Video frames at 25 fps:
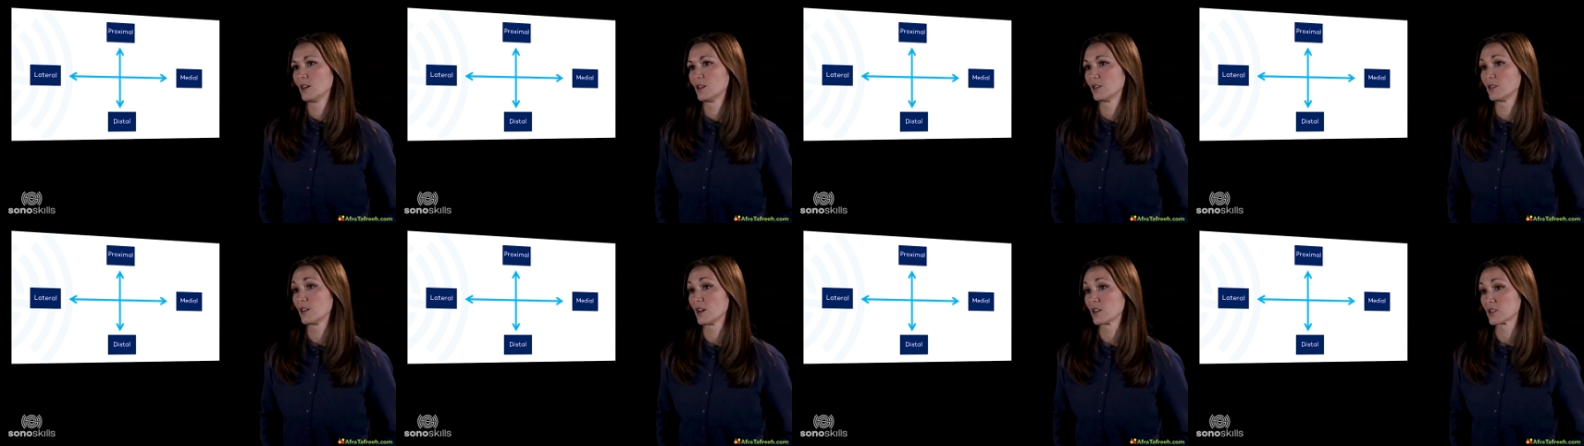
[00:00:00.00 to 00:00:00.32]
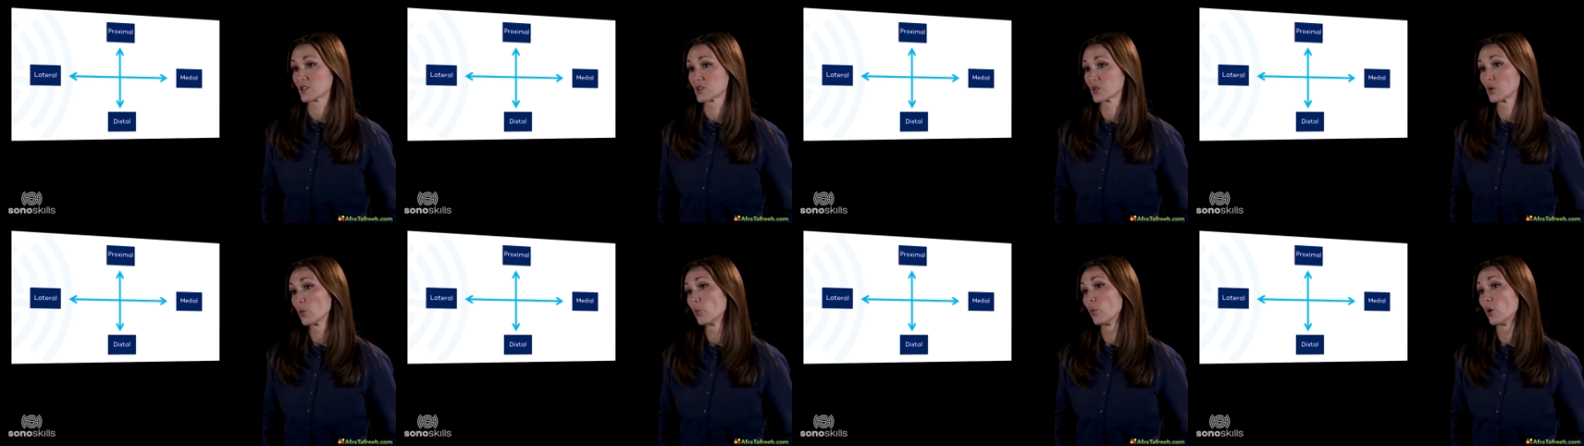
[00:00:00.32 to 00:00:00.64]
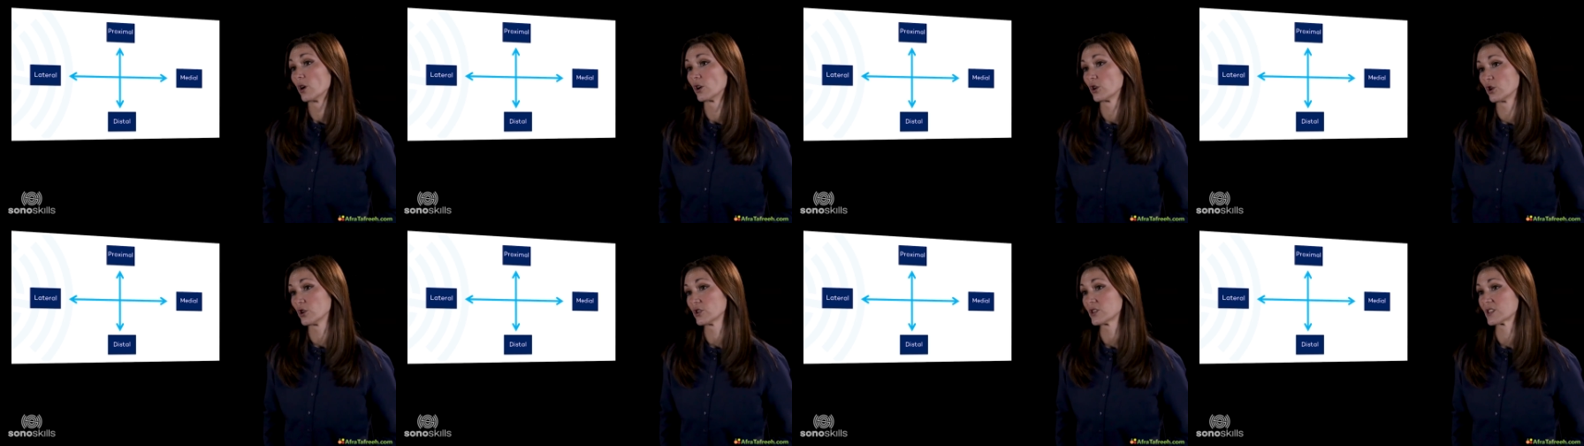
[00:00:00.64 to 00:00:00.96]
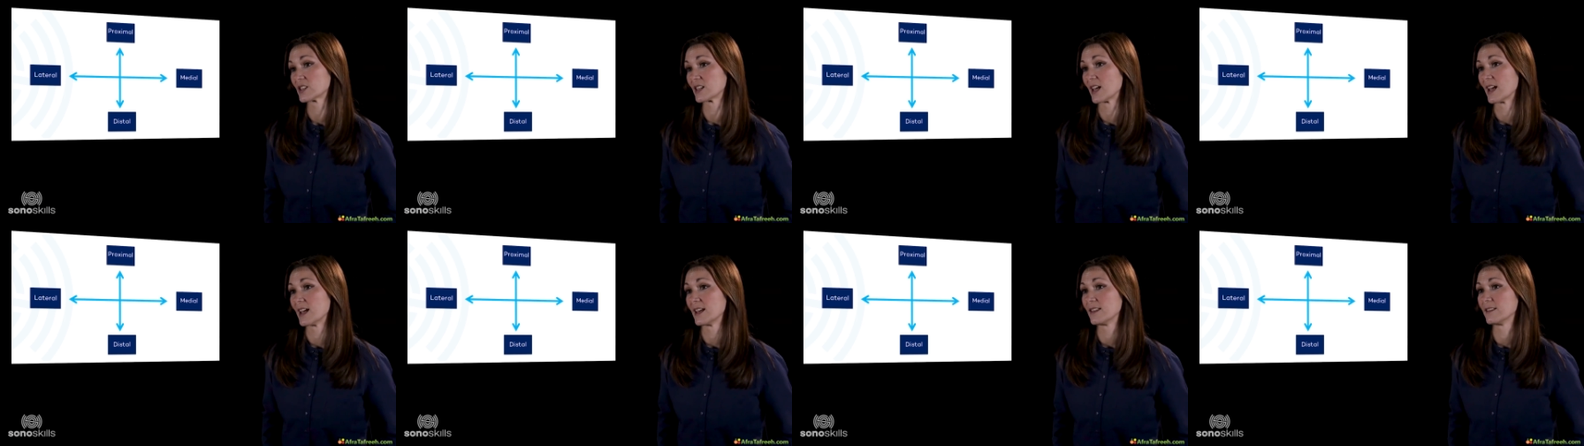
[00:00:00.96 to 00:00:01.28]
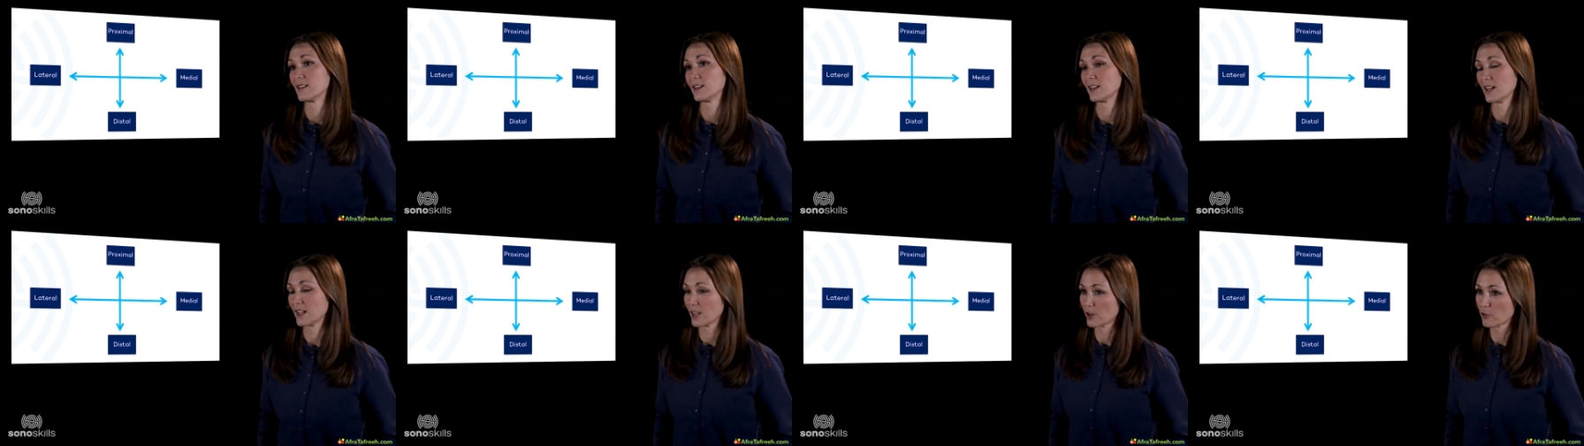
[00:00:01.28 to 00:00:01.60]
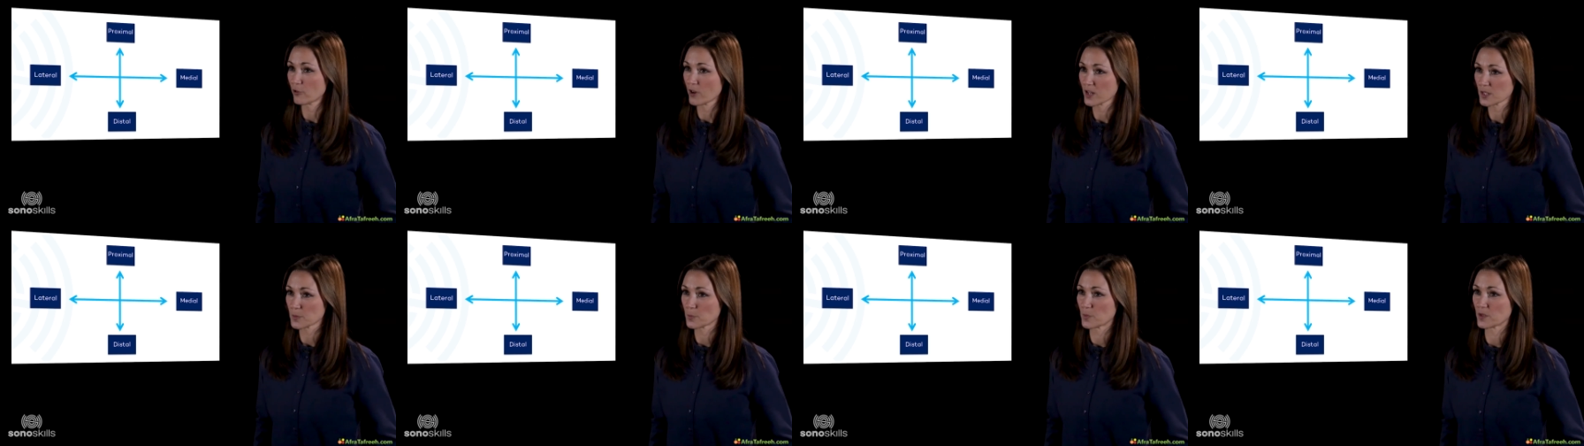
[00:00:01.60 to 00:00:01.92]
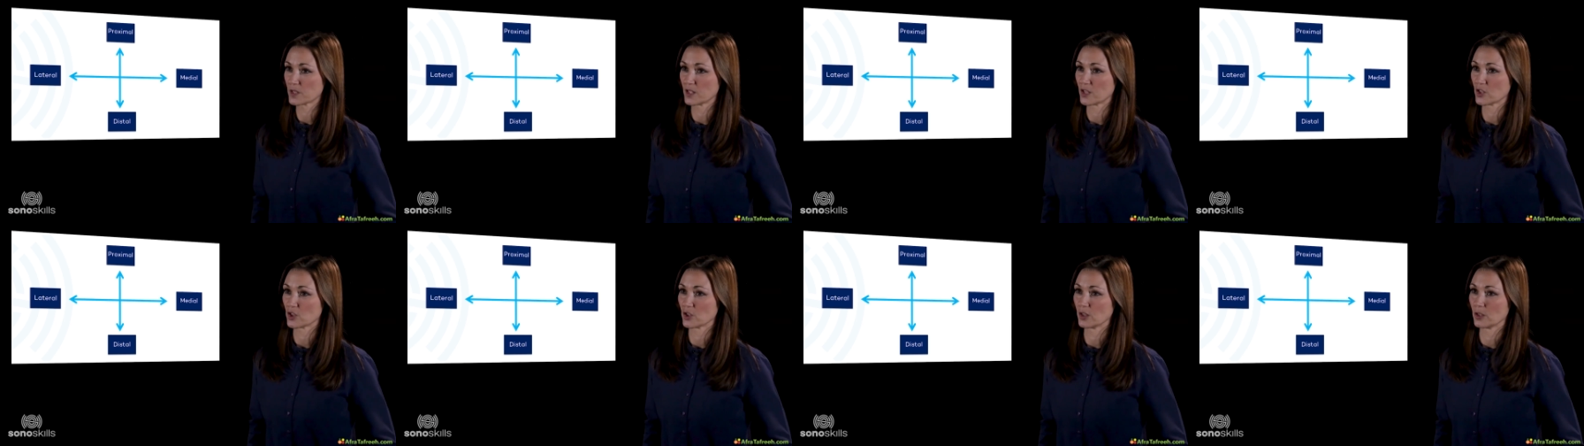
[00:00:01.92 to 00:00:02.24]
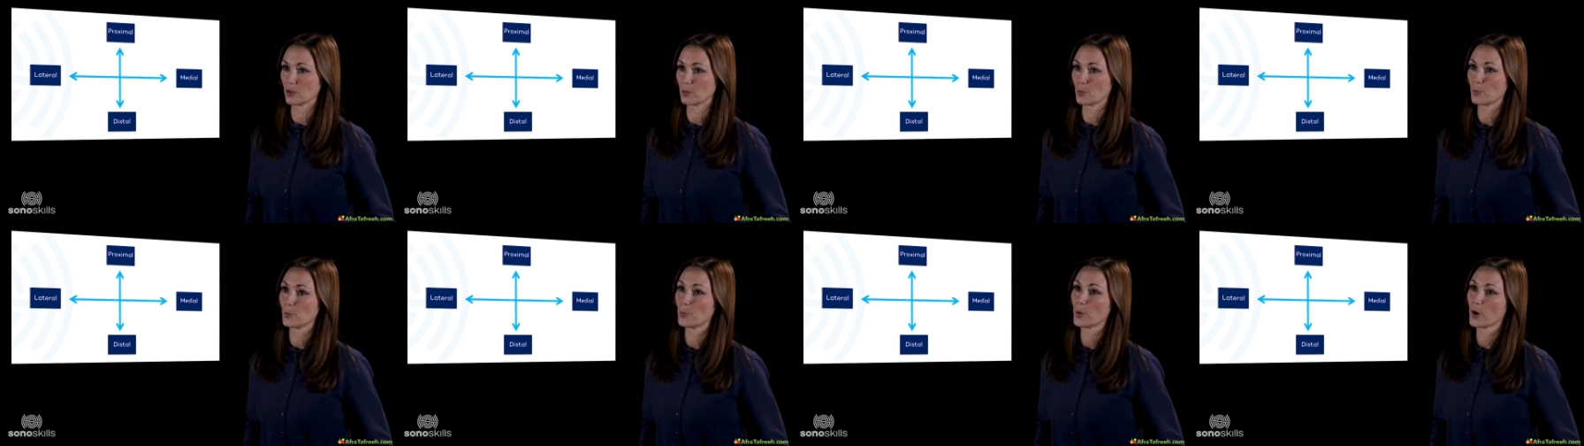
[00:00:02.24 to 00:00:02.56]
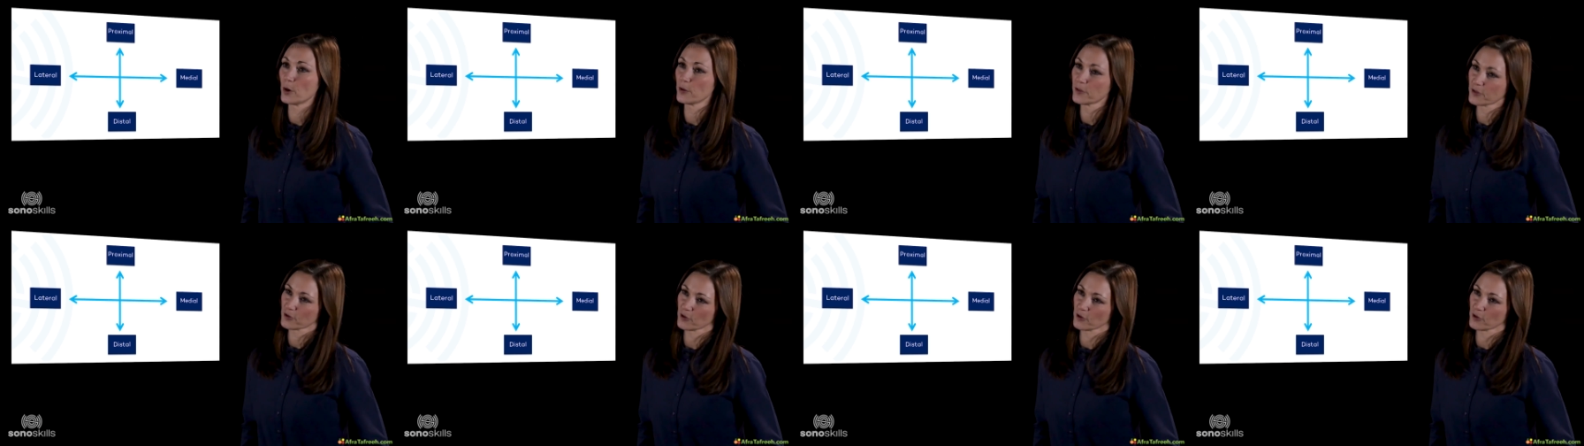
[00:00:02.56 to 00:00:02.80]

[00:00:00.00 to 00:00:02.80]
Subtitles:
Thus, one could say that in cras position, both